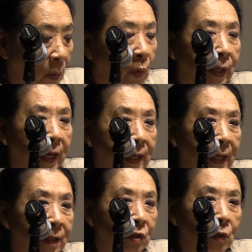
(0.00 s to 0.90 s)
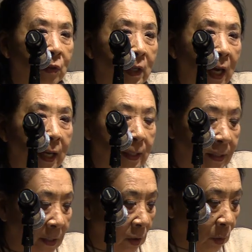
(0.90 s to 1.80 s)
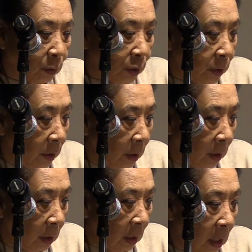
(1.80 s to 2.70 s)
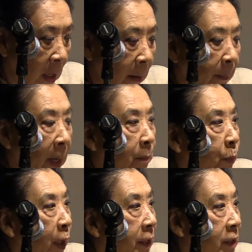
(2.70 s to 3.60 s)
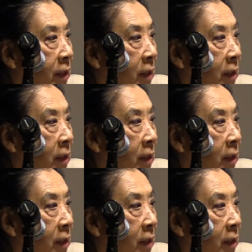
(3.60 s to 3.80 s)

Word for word: when I enter the icy ocean, my breath